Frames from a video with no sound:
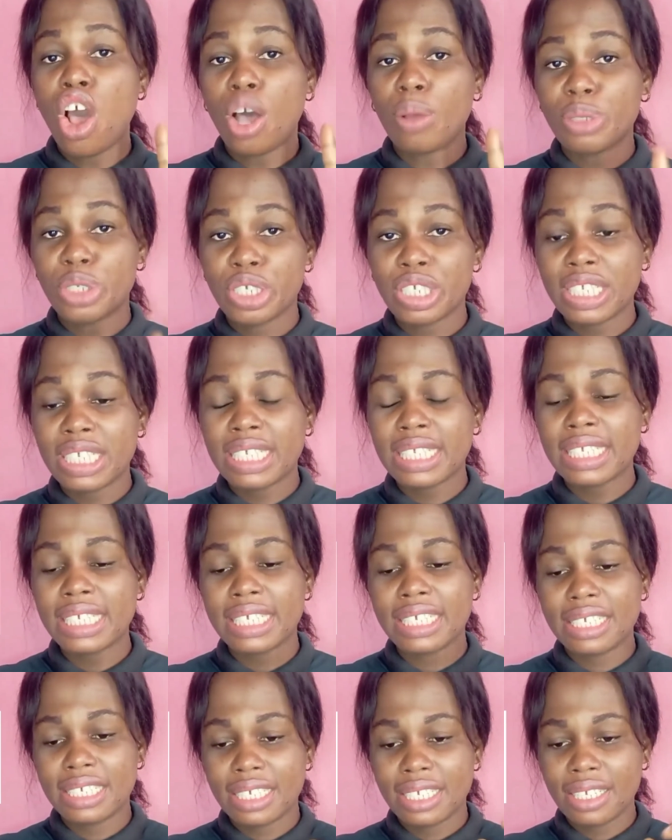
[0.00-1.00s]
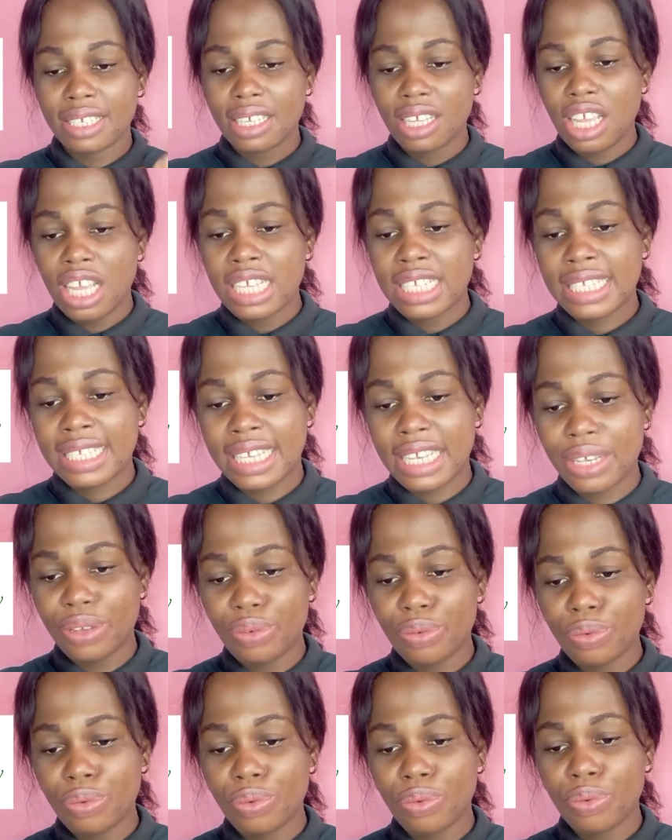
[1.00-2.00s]
Option C,
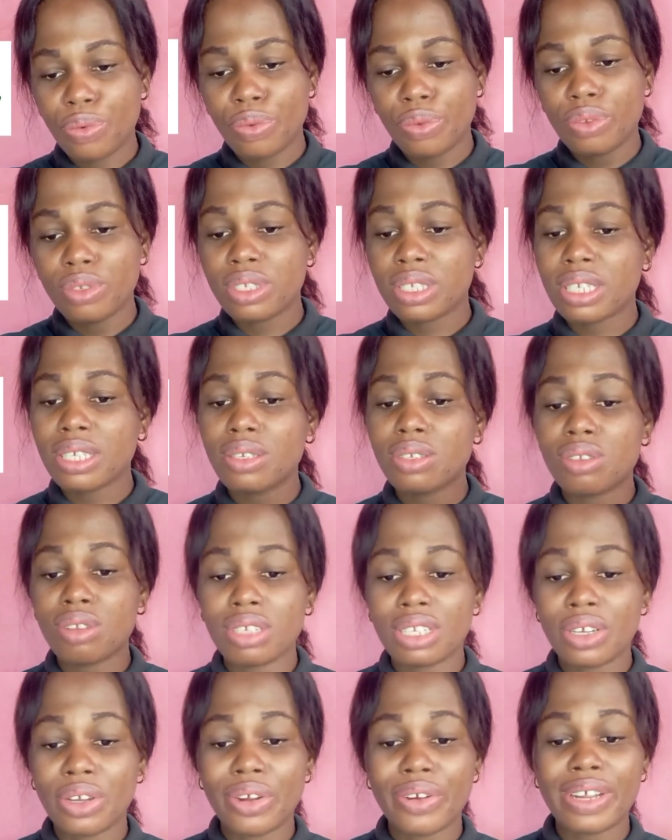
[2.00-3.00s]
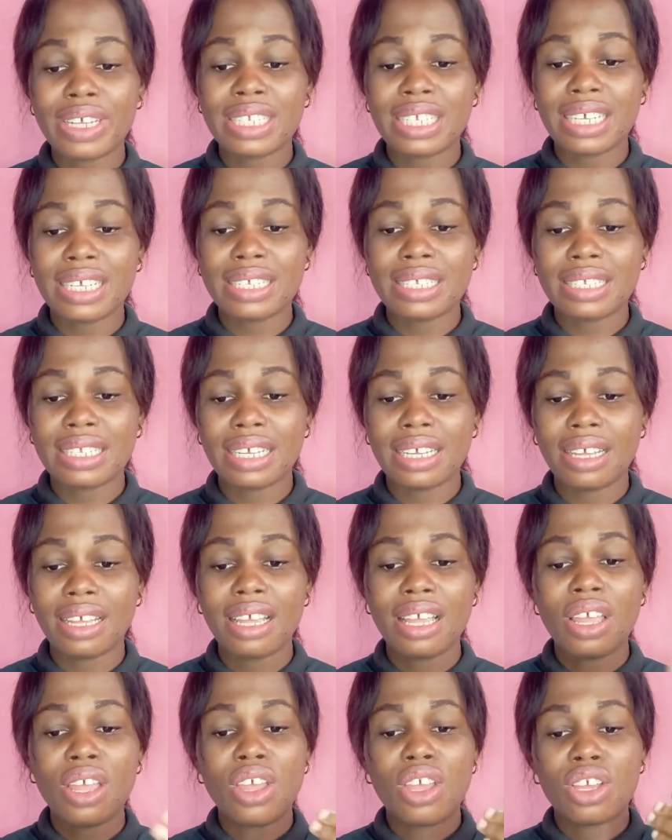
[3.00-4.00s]
skew. Skew is not the correct answer.
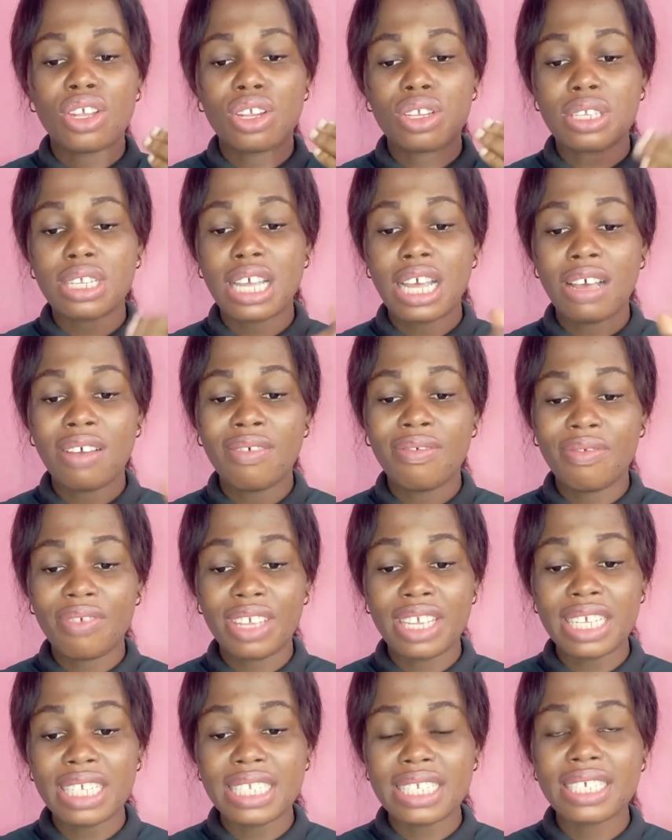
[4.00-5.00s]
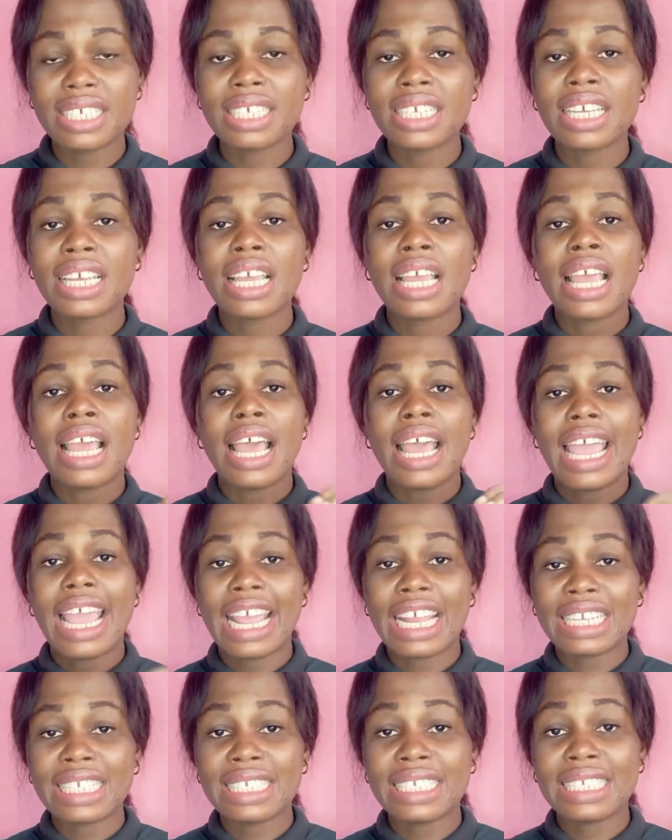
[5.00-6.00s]
It doesn't have id.
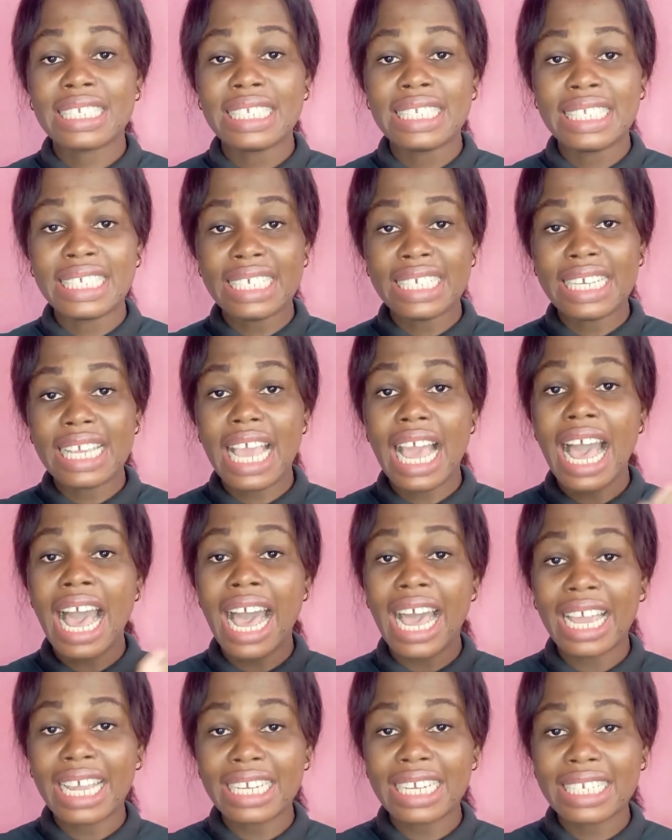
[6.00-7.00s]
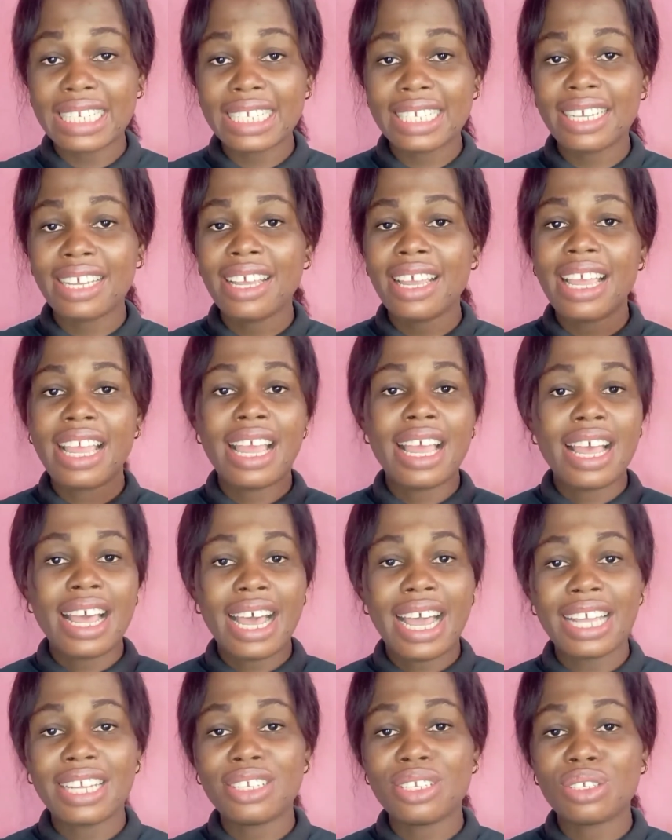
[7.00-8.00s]
And D, hide.
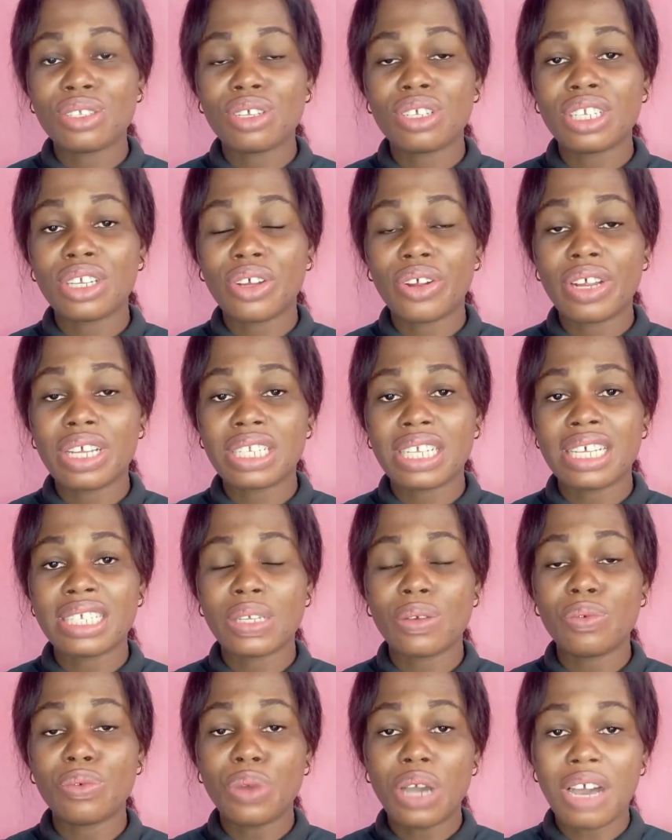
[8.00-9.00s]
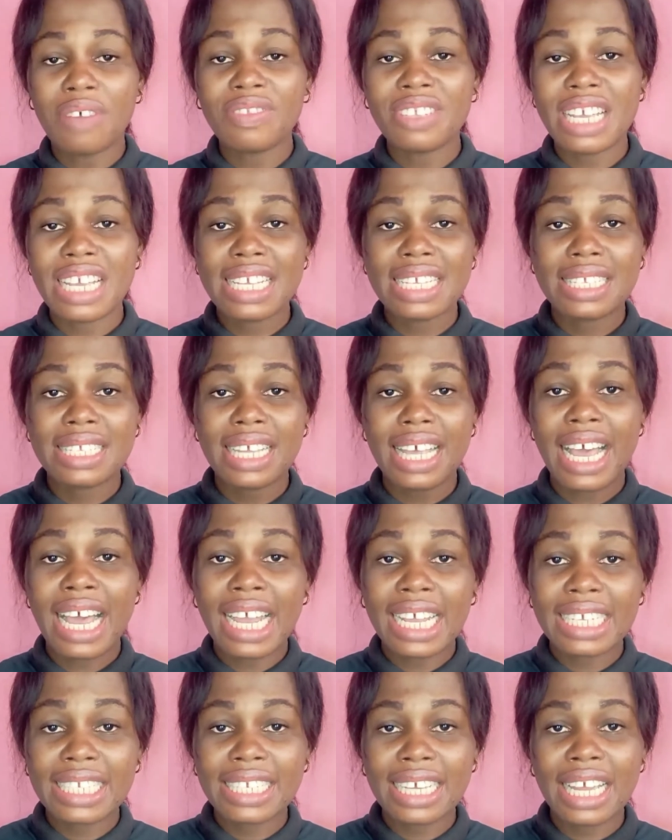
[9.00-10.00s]
Hide is not the correct answer. What we have there is
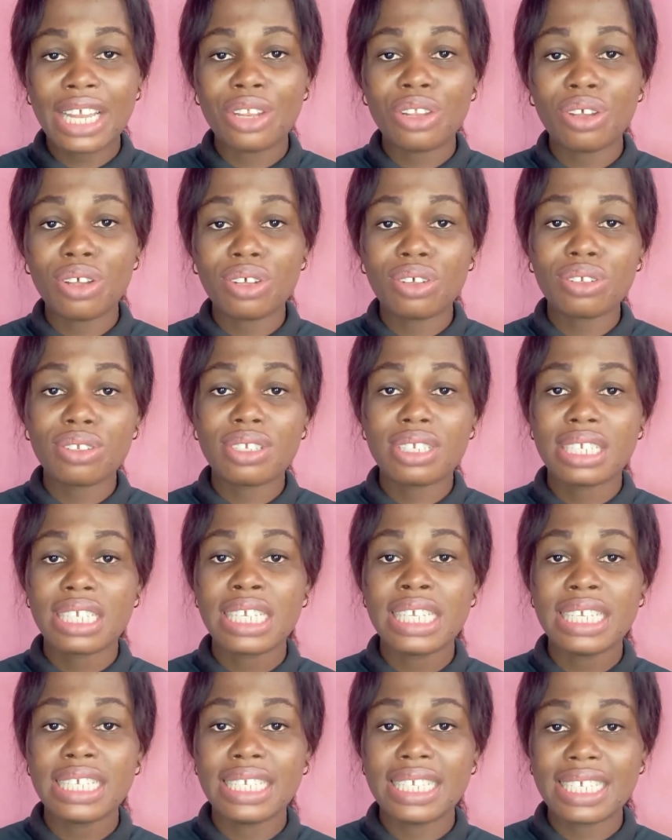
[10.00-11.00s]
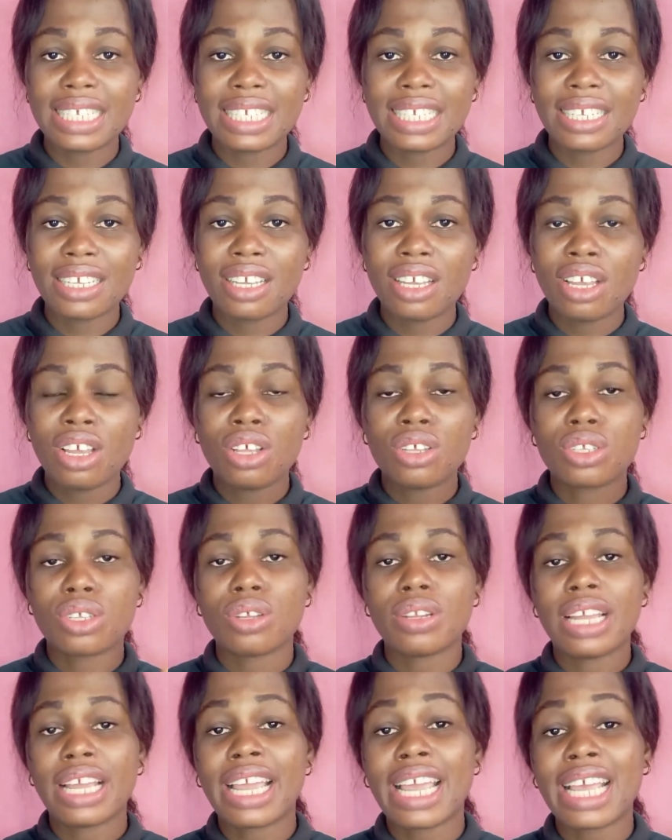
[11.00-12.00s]
hide and not id.
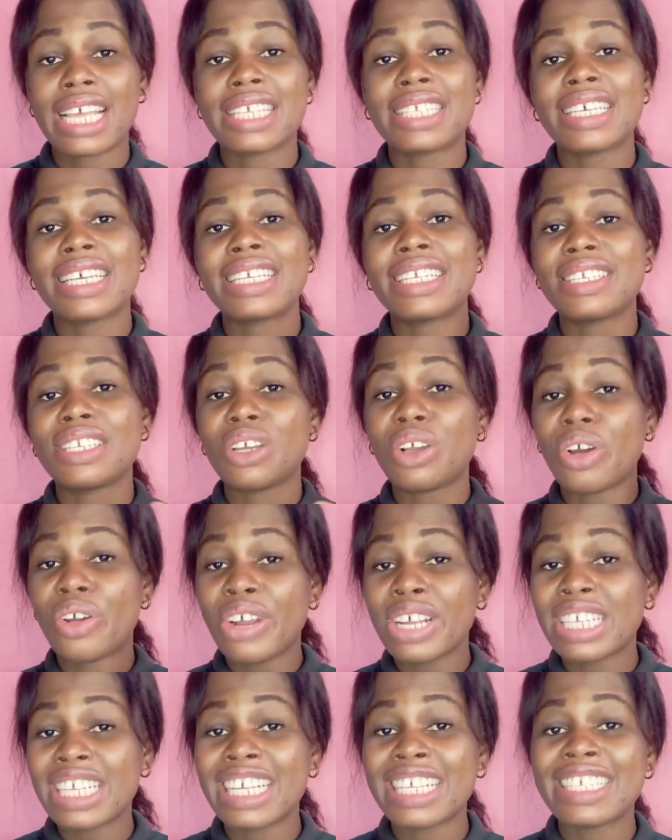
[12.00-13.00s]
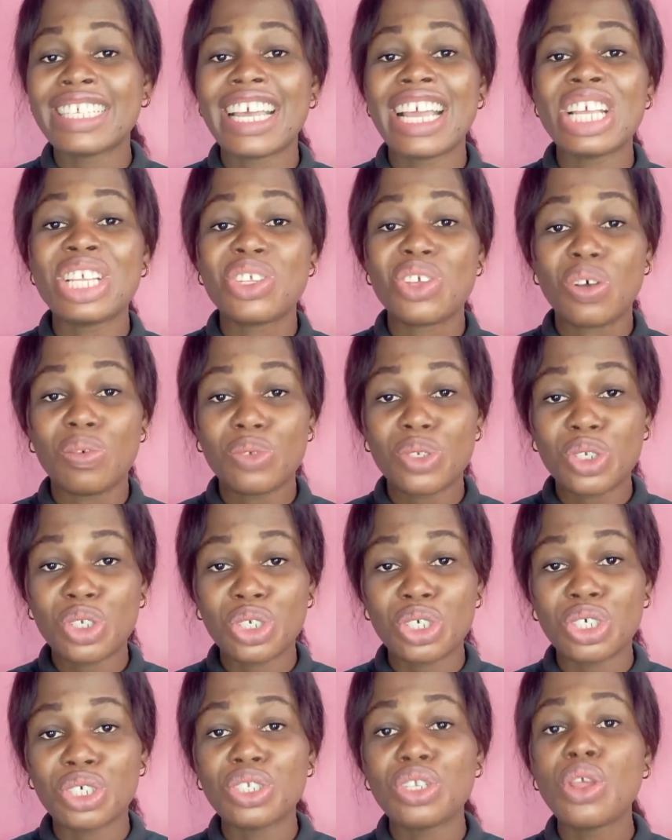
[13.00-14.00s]
So like I said, the correct answer is
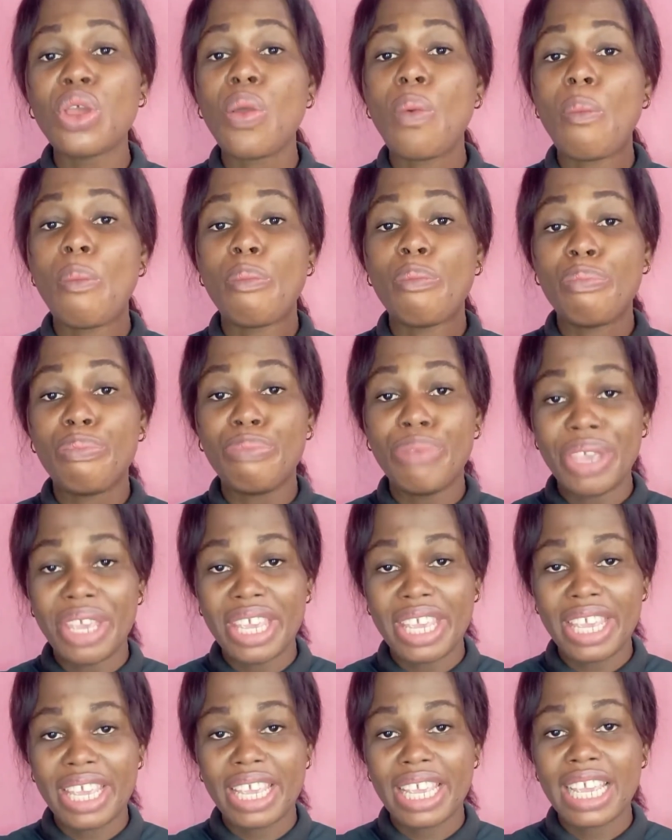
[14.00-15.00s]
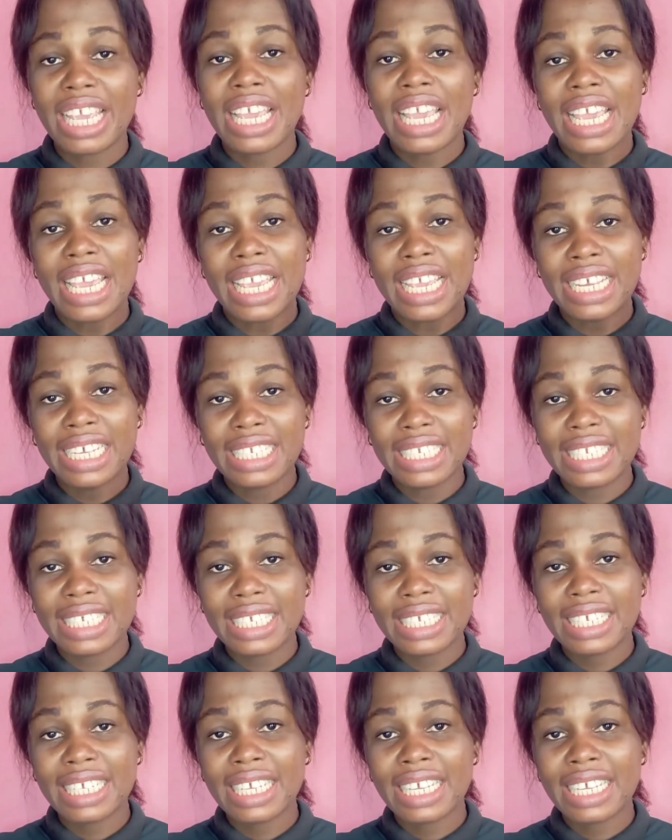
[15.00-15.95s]
option B, hid.